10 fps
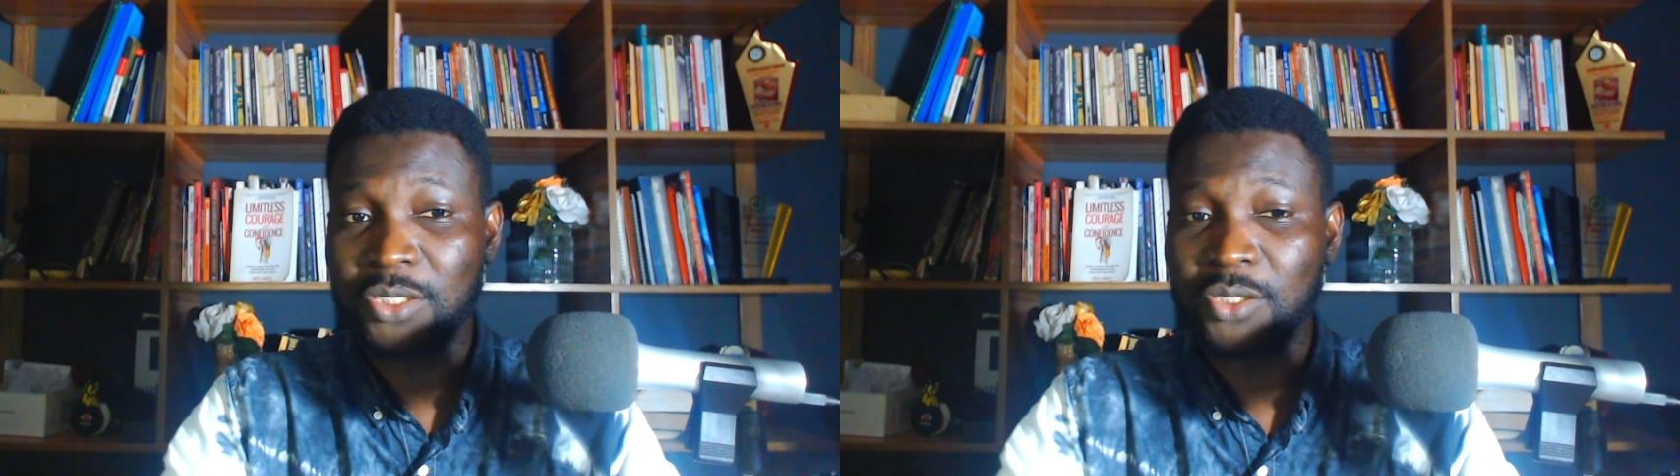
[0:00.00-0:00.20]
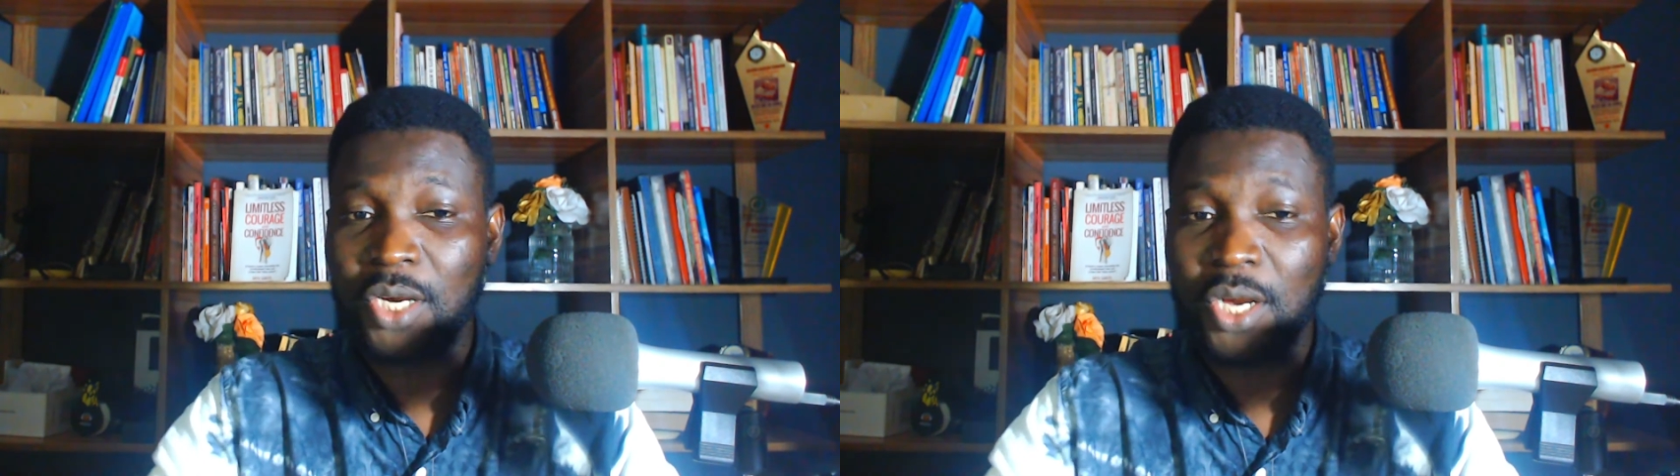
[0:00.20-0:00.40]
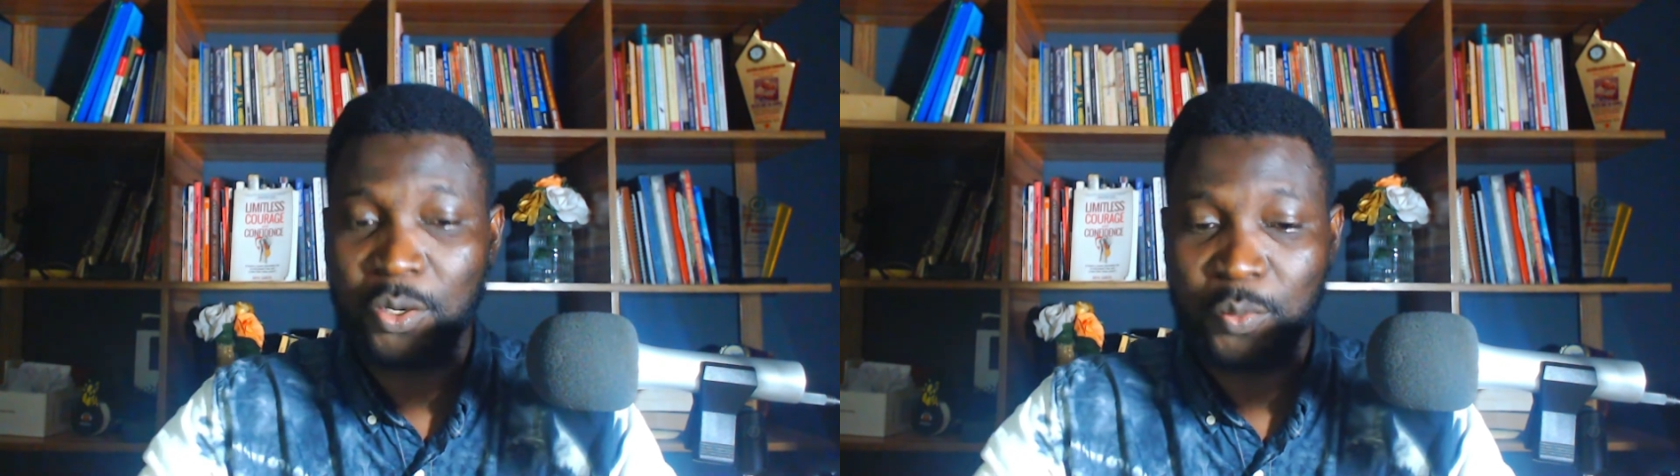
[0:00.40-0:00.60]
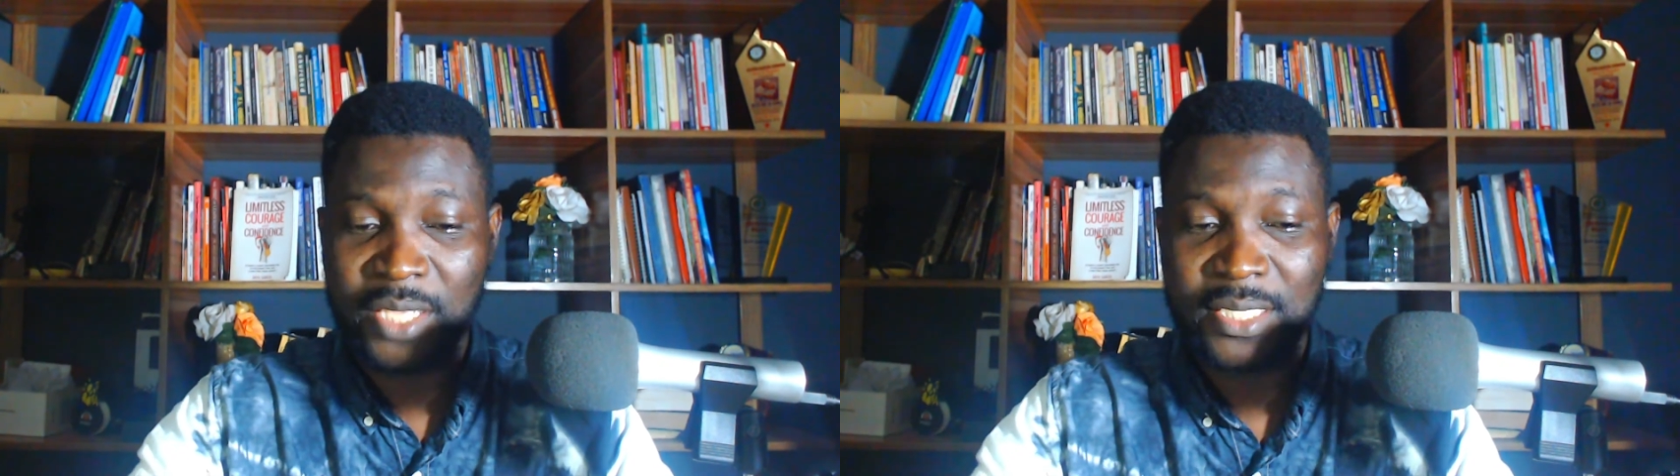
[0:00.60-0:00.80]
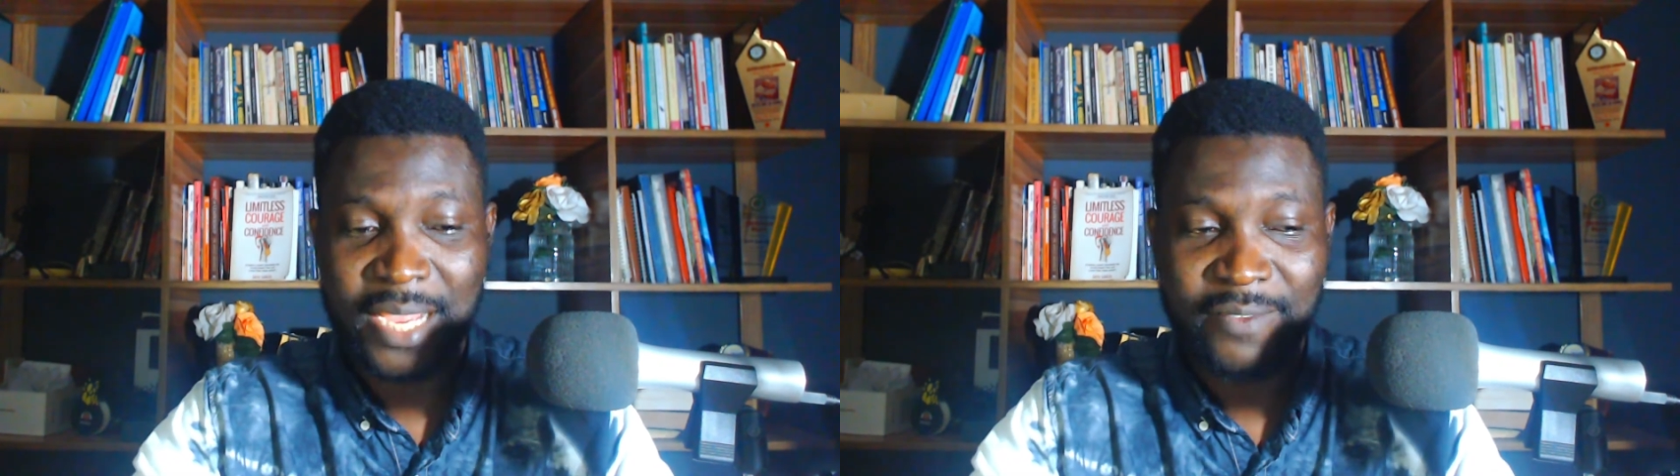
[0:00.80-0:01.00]
always
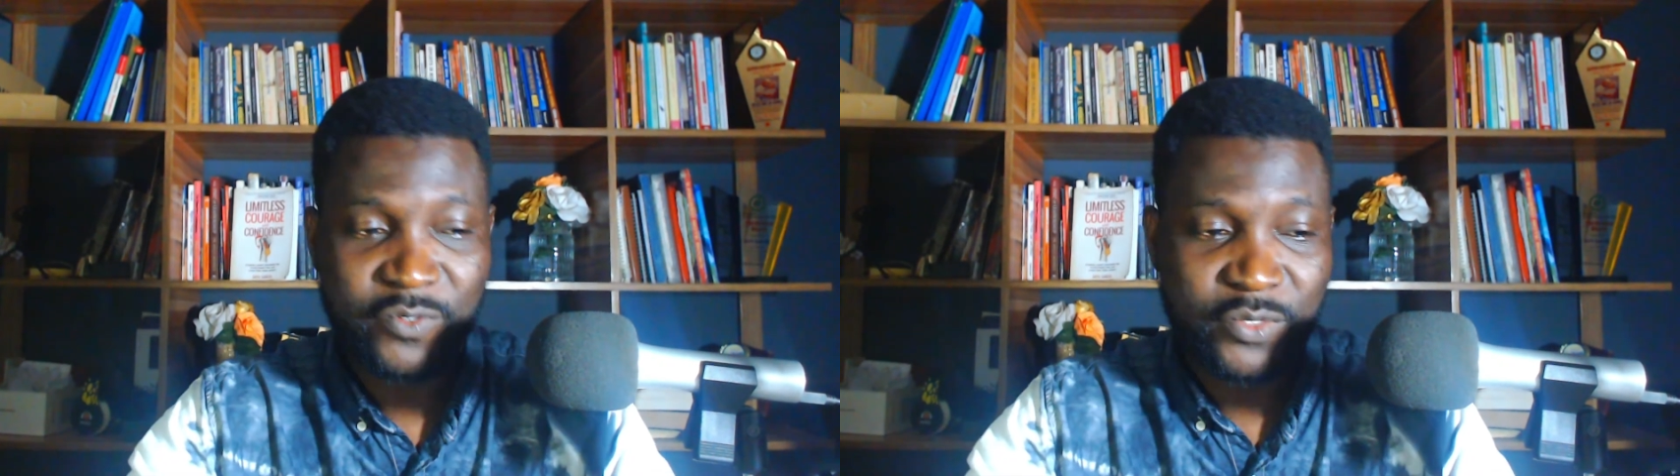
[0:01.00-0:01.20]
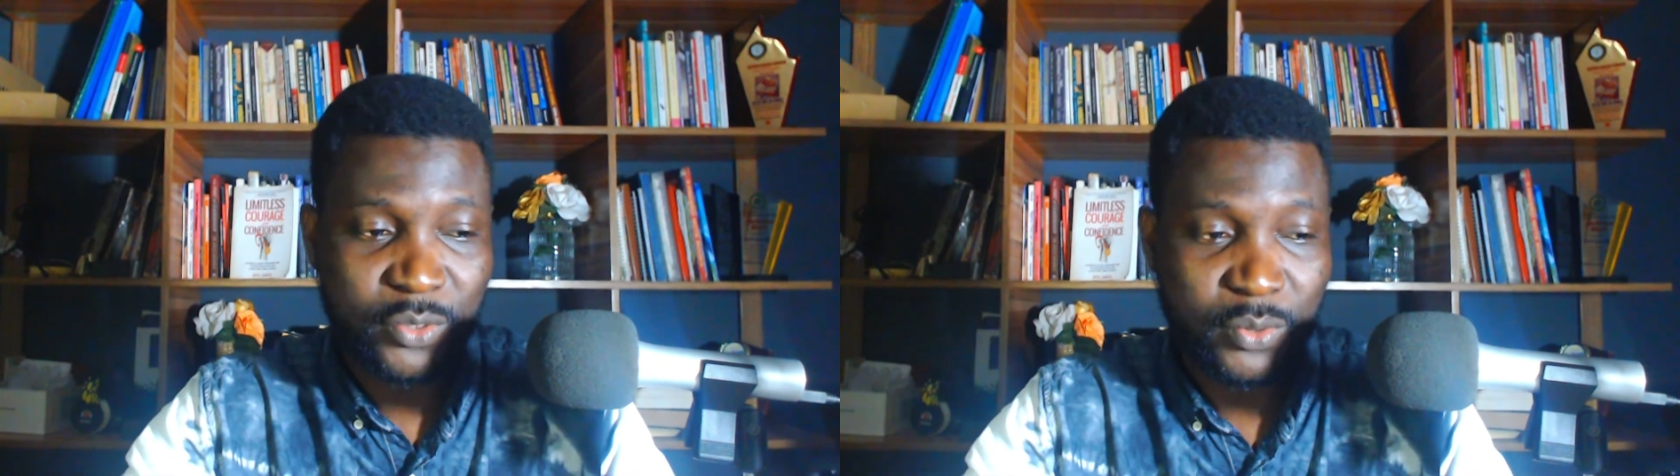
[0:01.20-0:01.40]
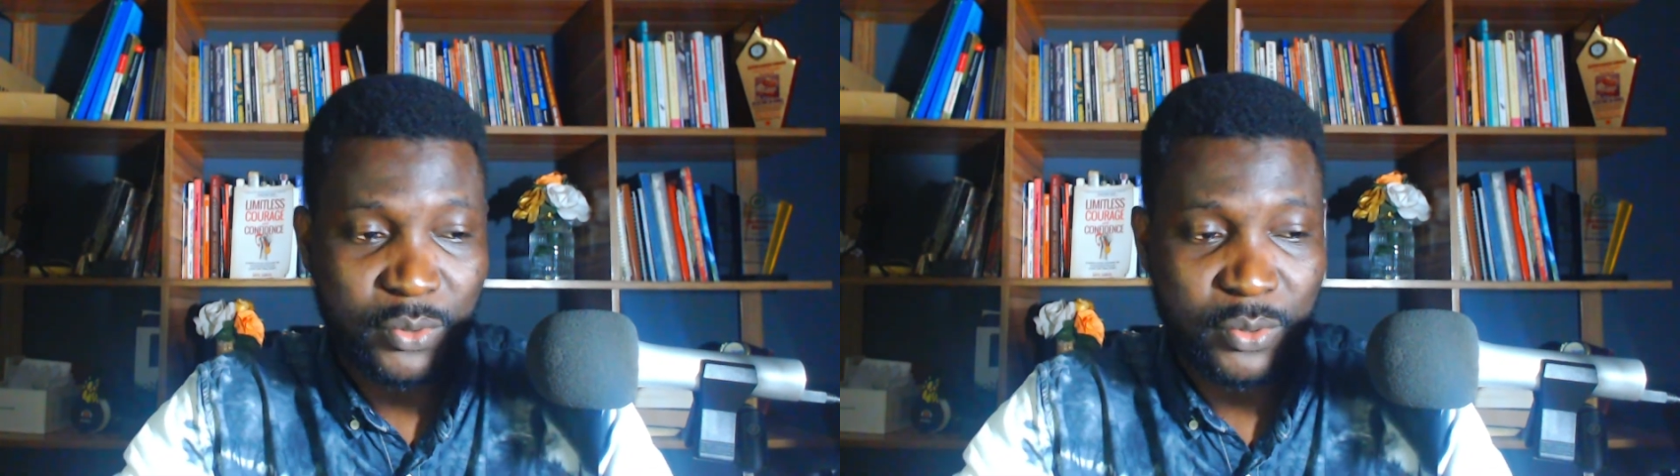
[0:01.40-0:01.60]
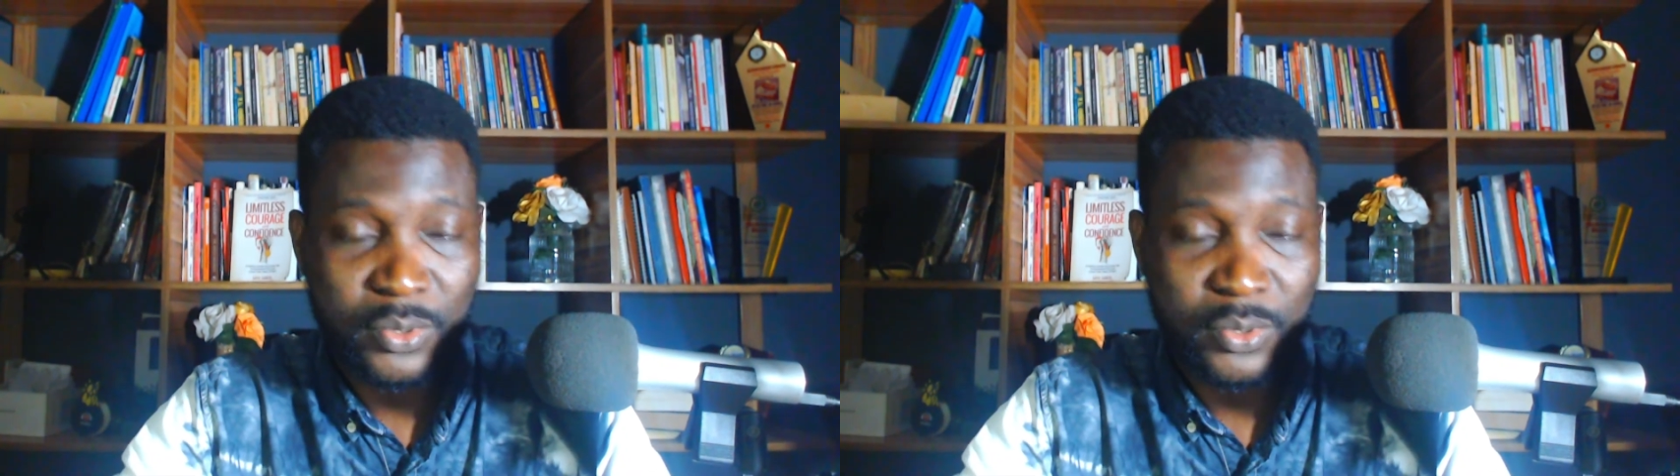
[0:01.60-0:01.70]
have to